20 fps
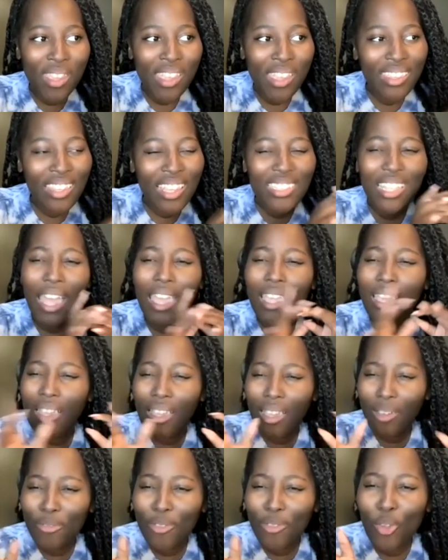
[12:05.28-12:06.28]
There's like
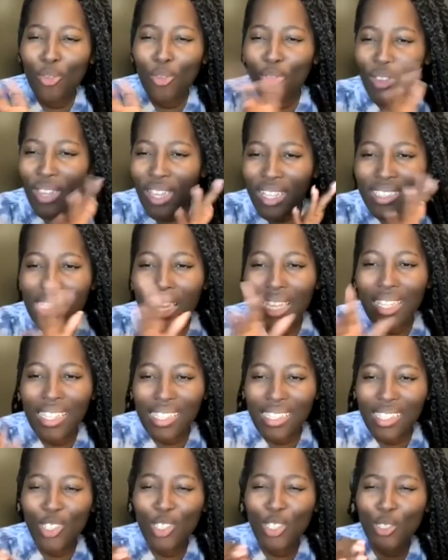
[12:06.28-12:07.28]
a few things I
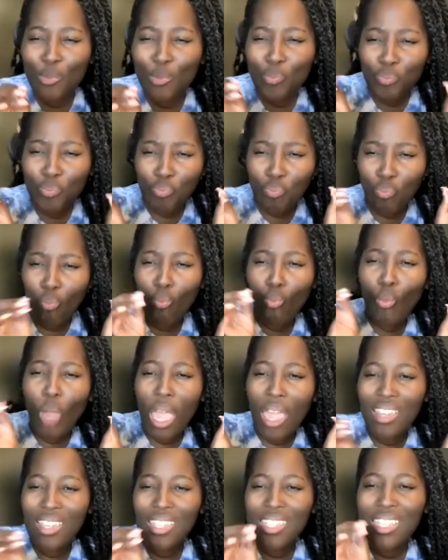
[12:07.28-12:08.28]
need to
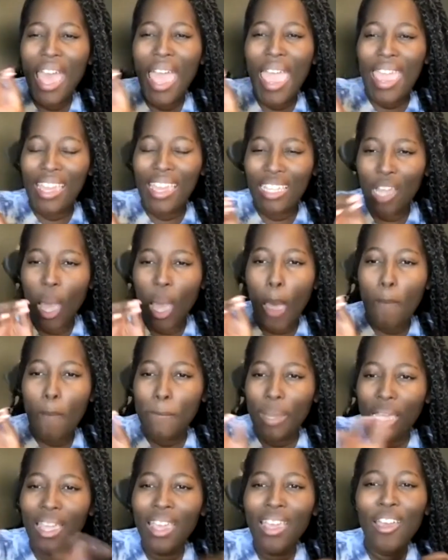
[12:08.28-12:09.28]
tighten up,
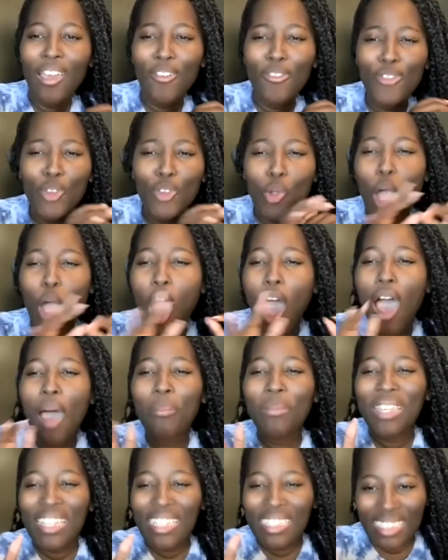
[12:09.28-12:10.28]
a few
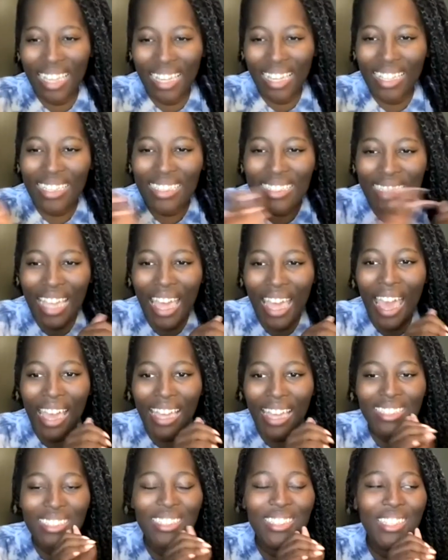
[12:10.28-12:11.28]
harmonies I need to
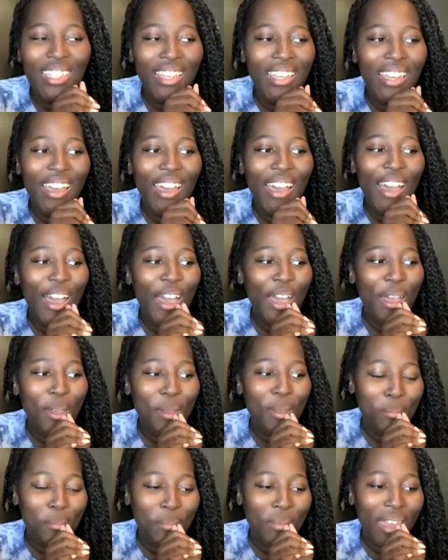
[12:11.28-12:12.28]
add.
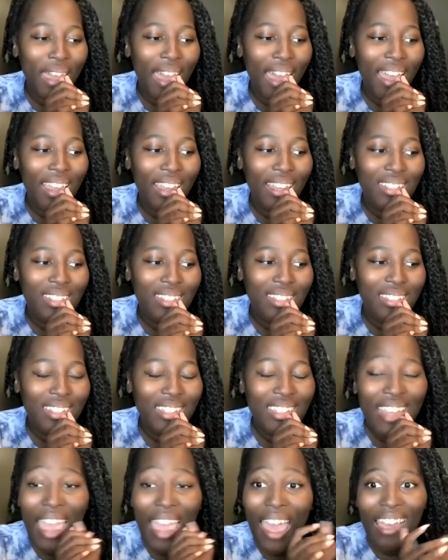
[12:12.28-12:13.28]
And
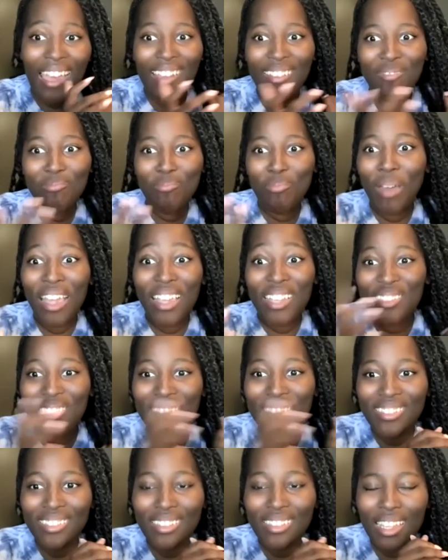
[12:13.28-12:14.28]
yeah, but
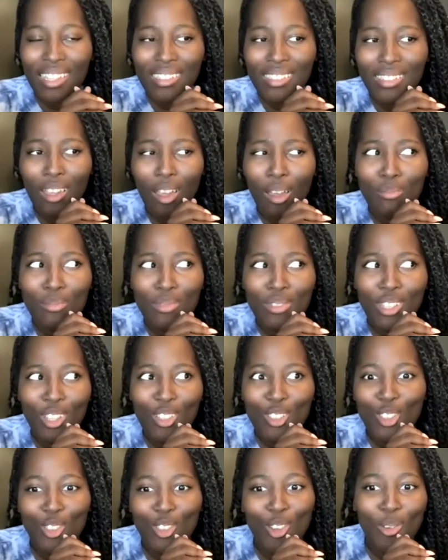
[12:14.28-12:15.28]
it's come
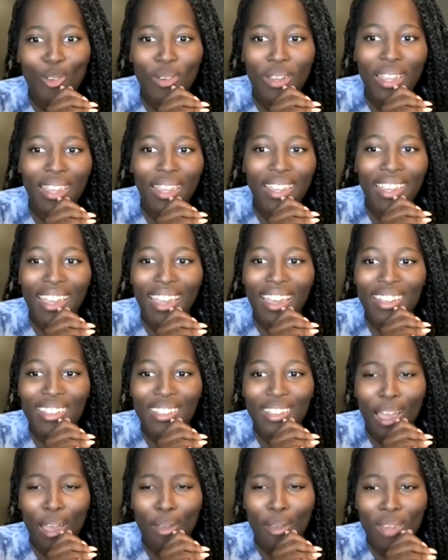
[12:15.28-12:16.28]
such a long way,
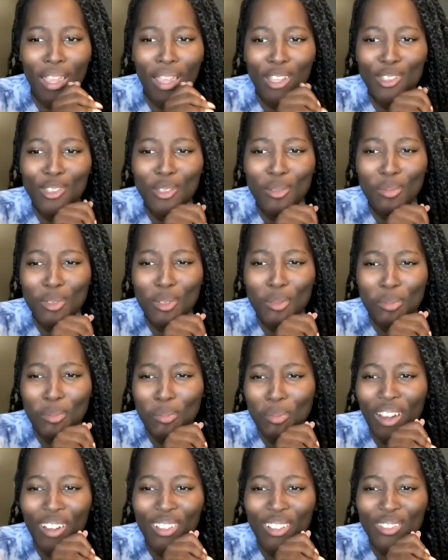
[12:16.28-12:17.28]
and I'm like super duper
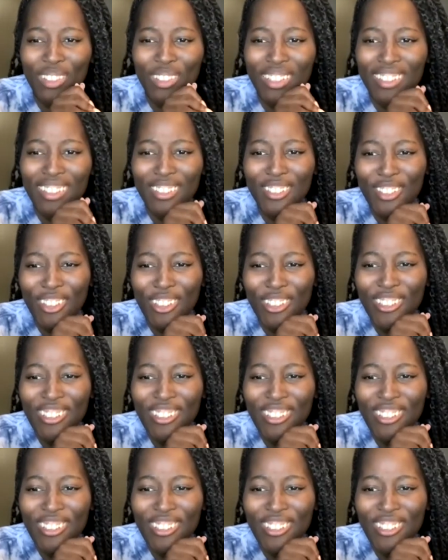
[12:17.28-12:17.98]
proud of it. So